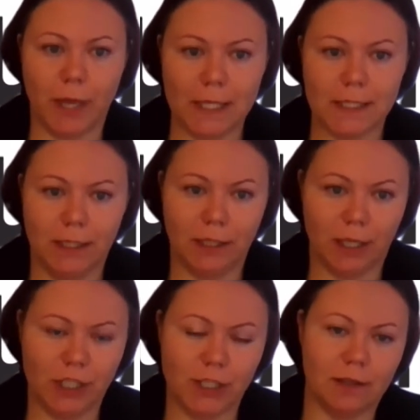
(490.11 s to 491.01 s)
and
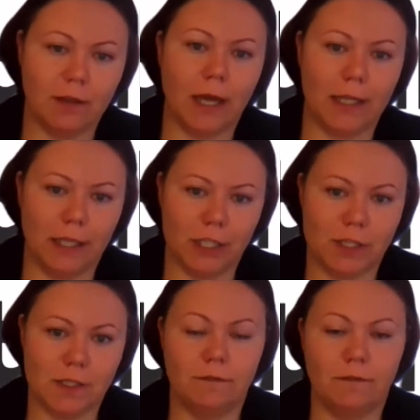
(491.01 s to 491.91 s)
users who have a
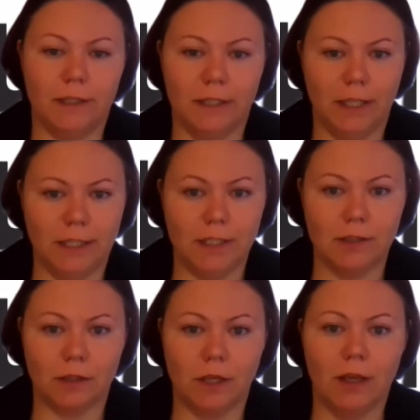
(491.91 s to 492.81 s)
profile in Microsoft
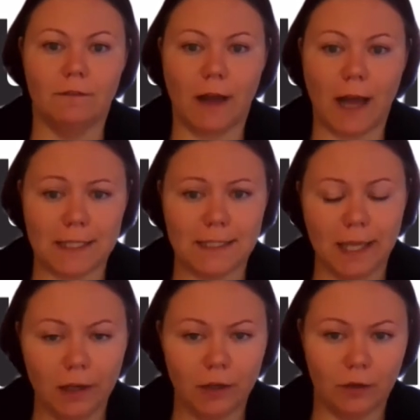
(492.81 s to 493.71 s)
Office
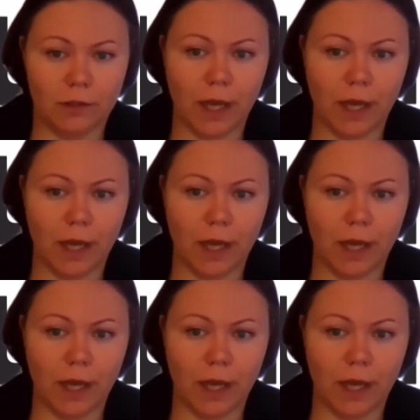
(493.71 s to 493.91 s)
365